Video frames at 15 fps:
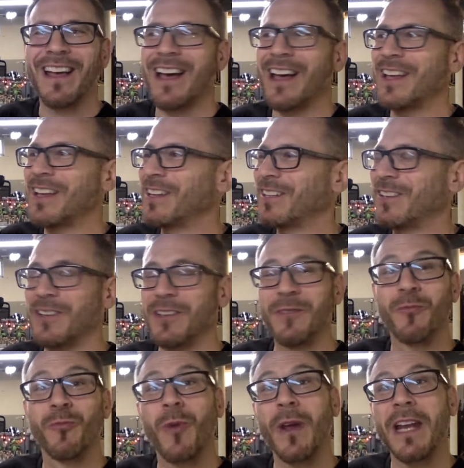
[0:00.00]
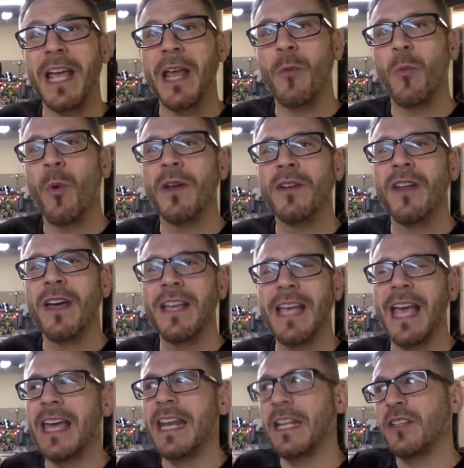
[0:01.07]
I could run it in one night
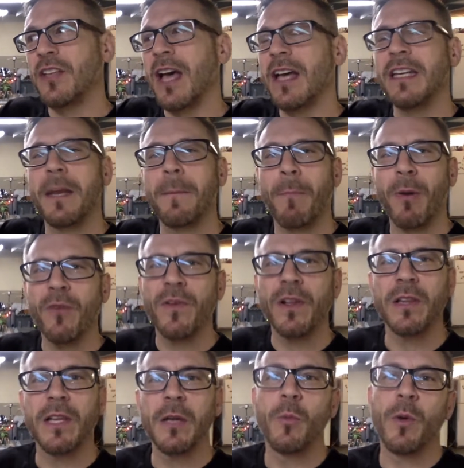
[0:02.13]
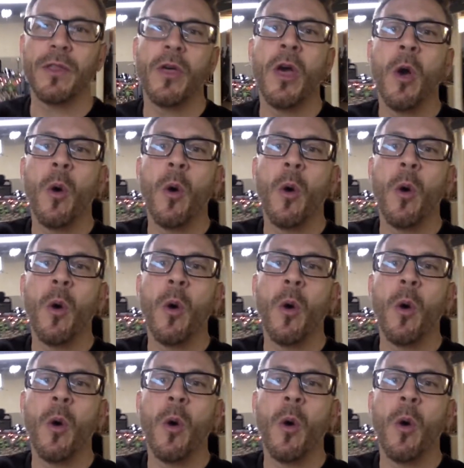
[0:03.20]
and it tied in perfectly with